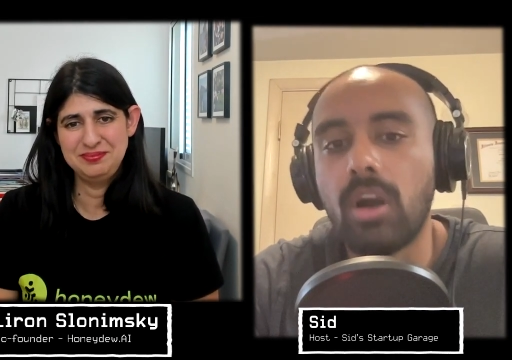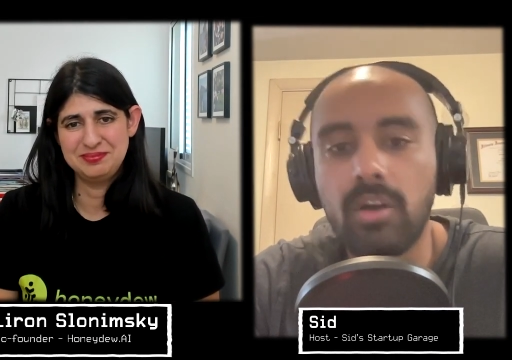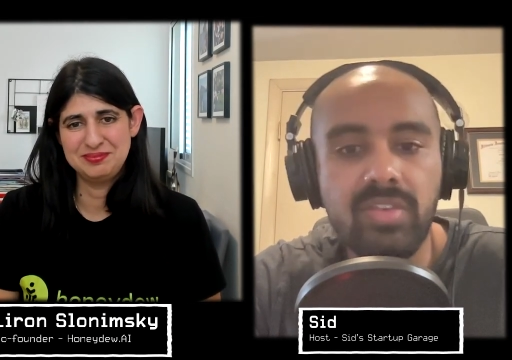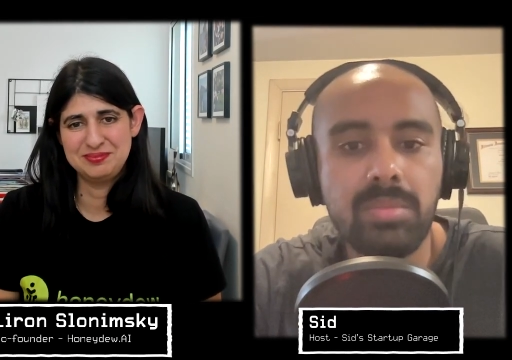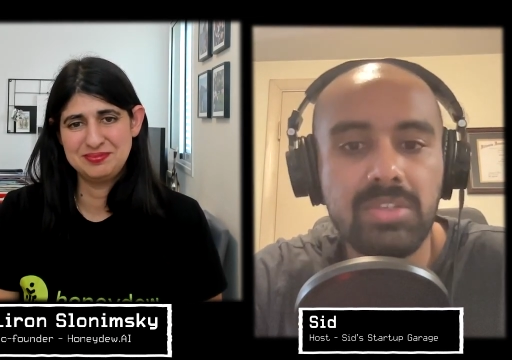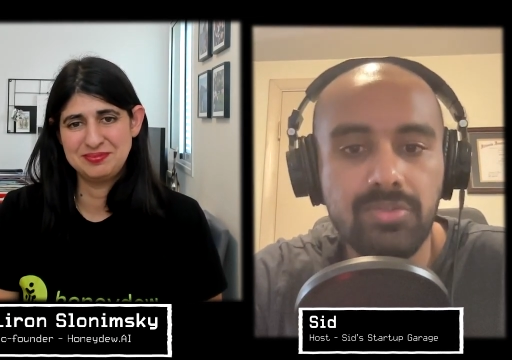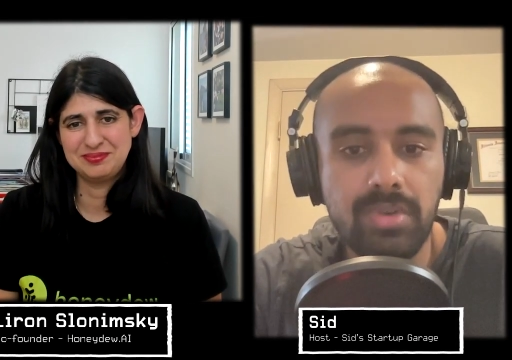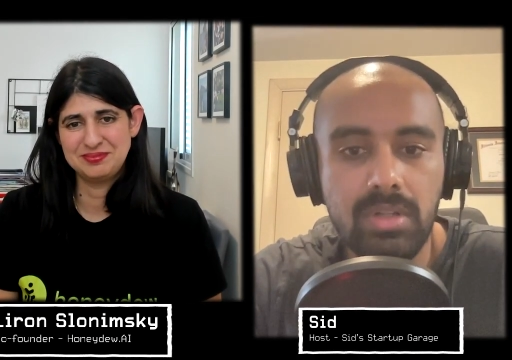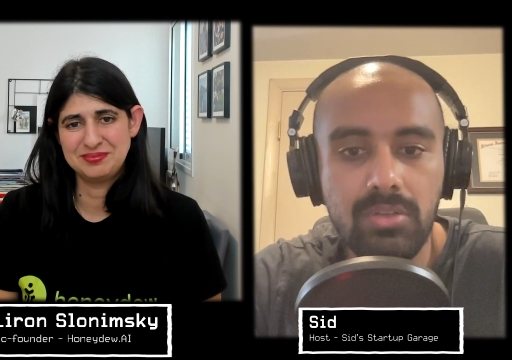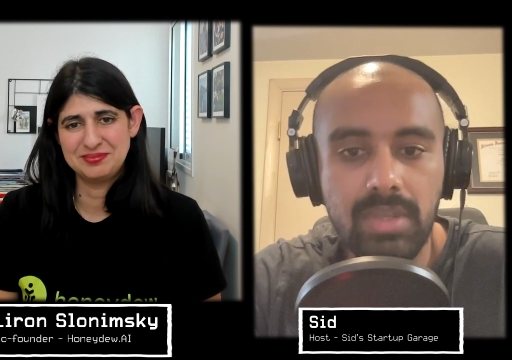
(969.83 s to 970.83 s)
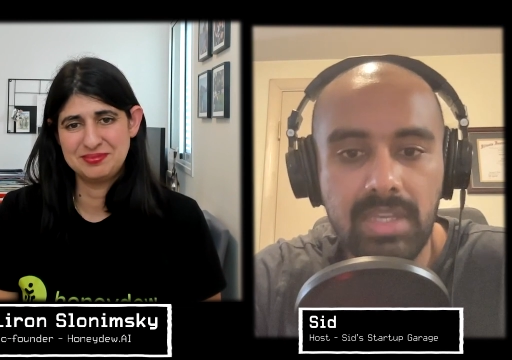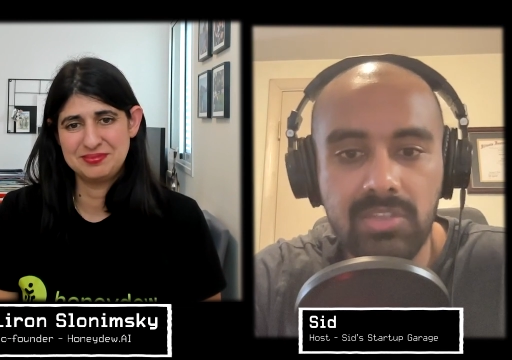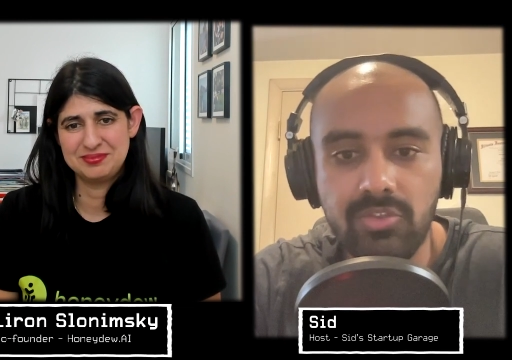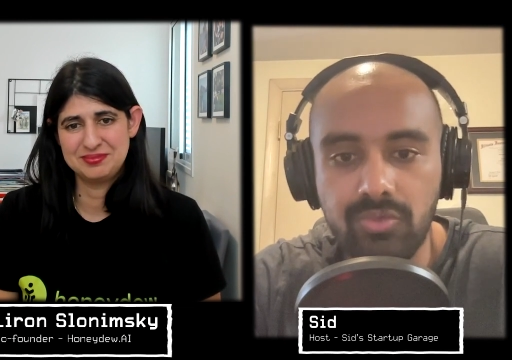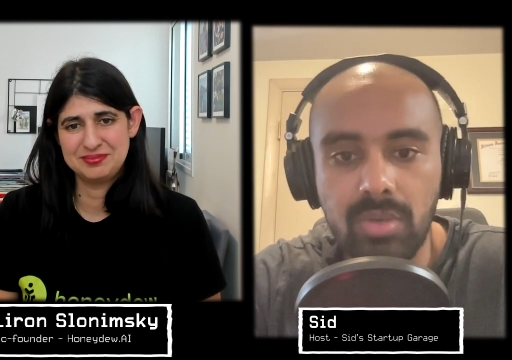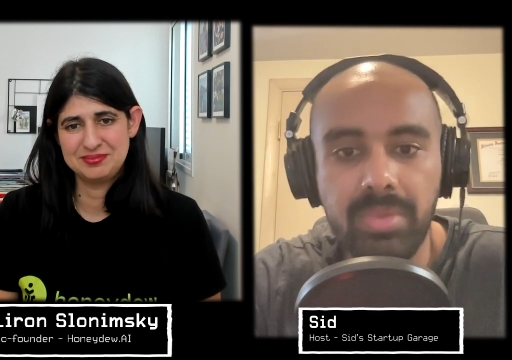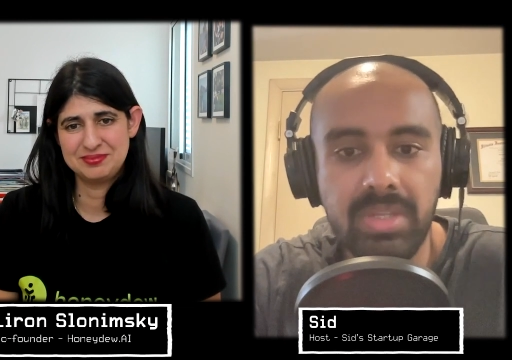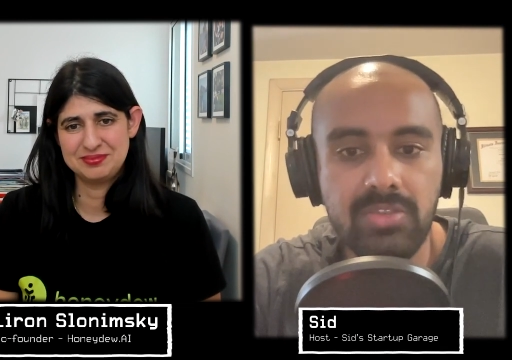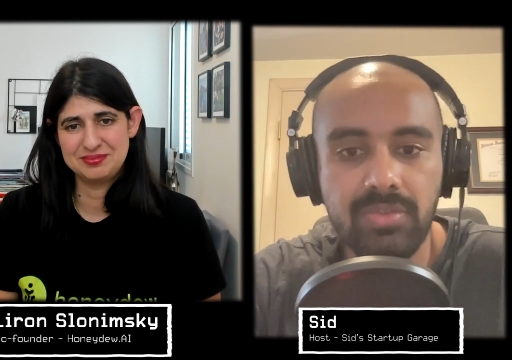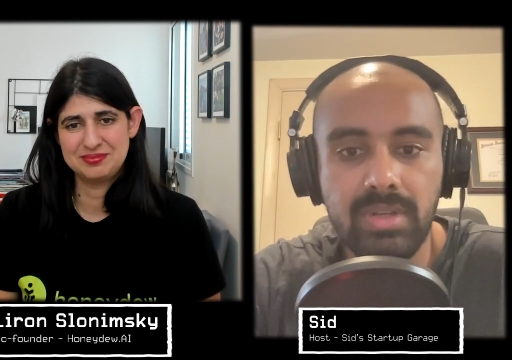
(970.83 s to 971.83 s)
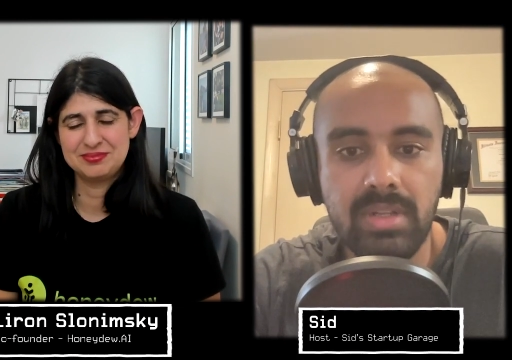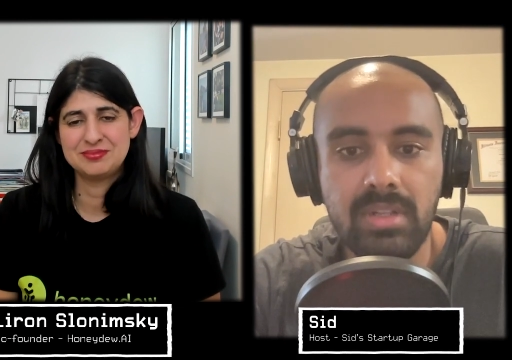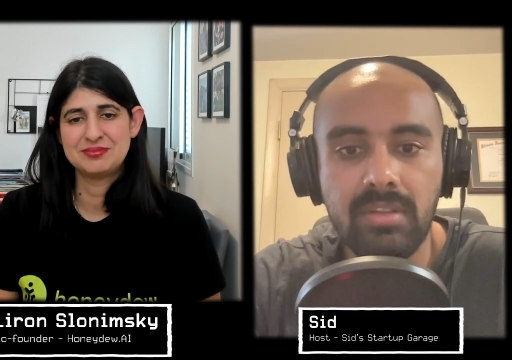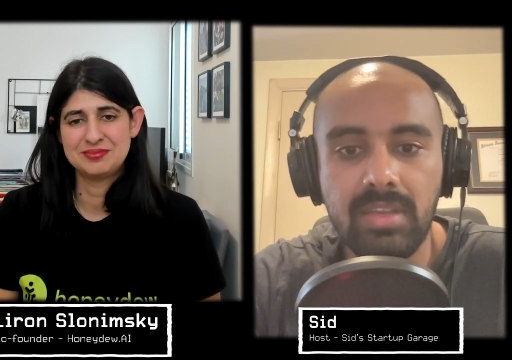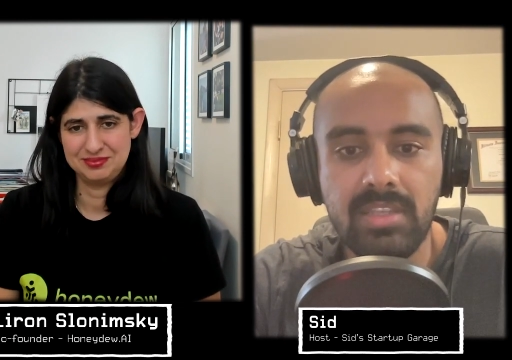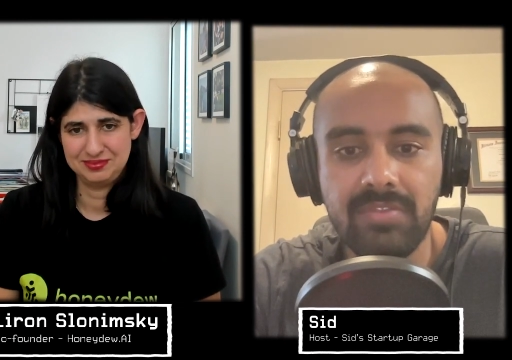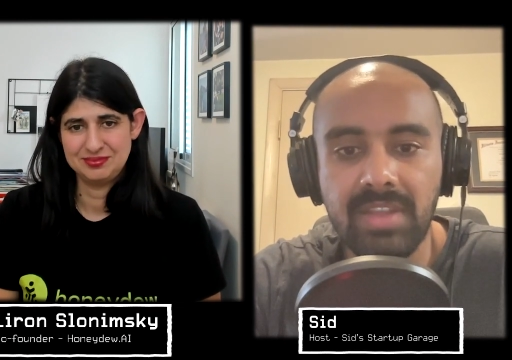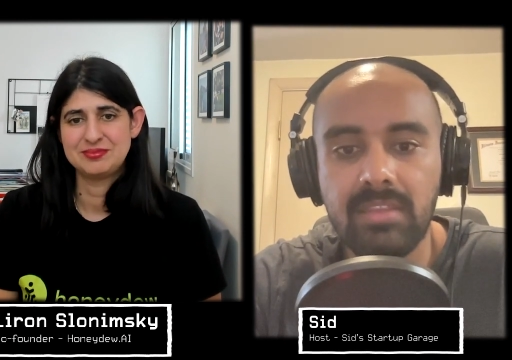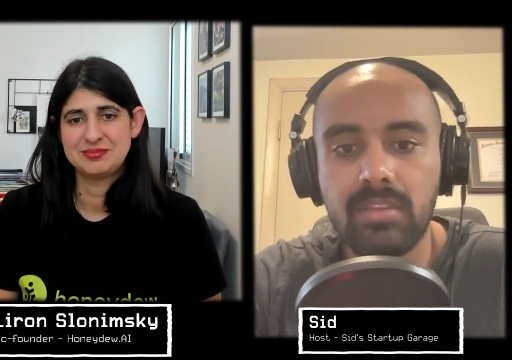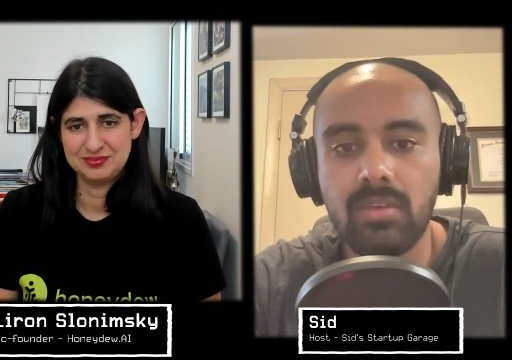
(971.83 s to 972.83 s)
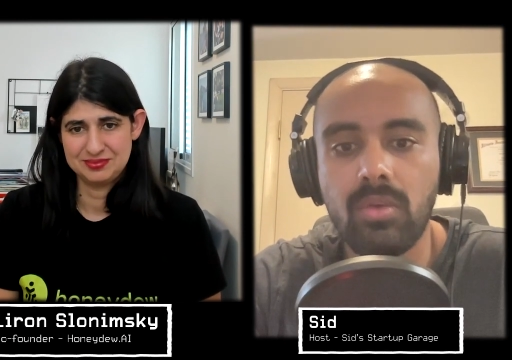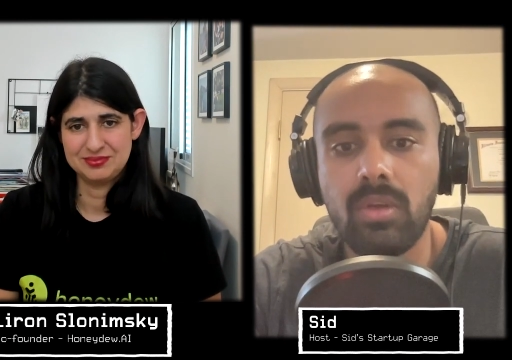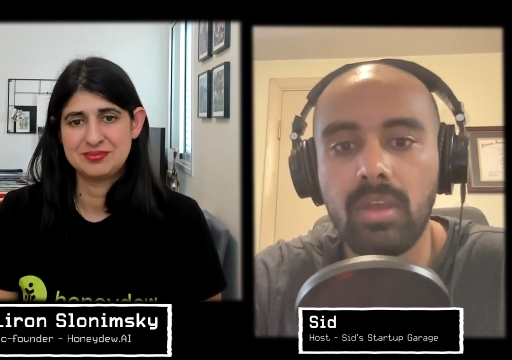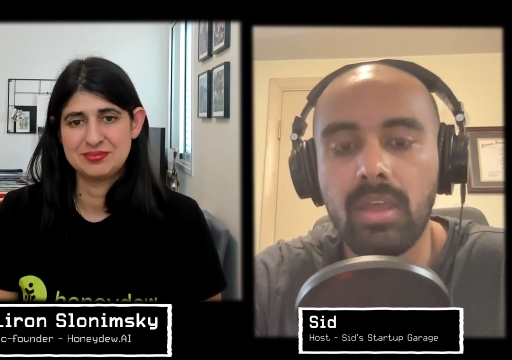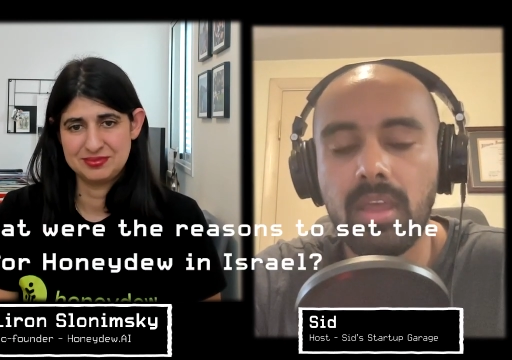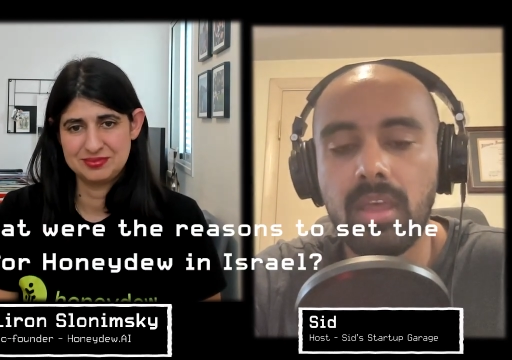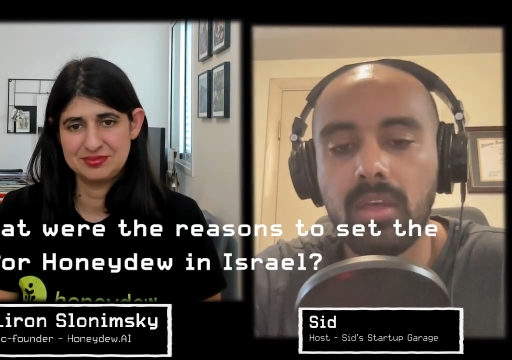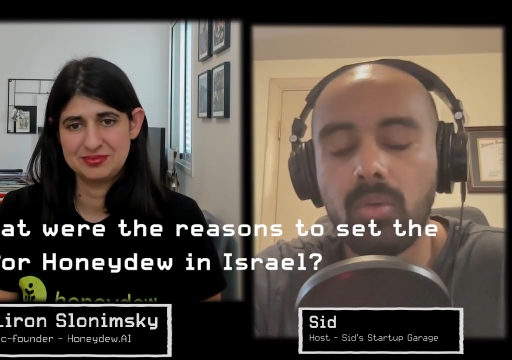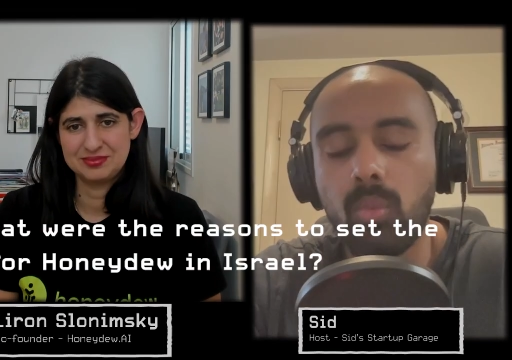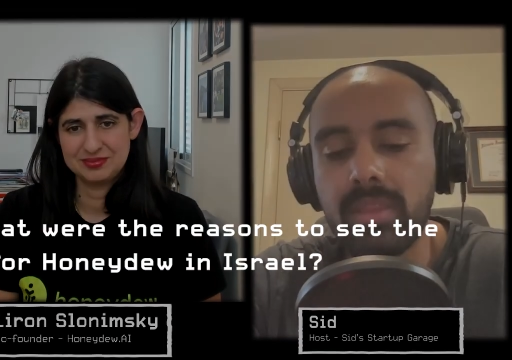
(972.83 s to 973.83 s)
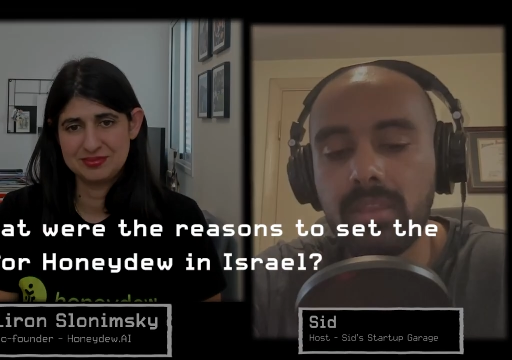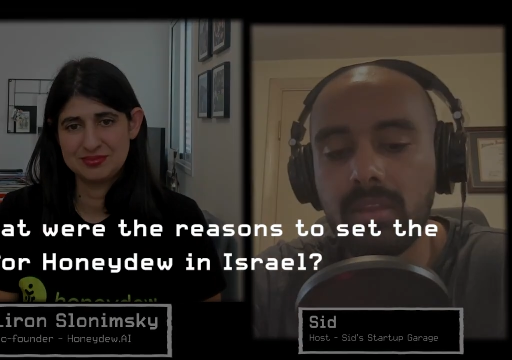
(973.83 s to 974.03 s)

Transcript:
Speaker 1: are from Israel. You guys grew up in Israel. Is that what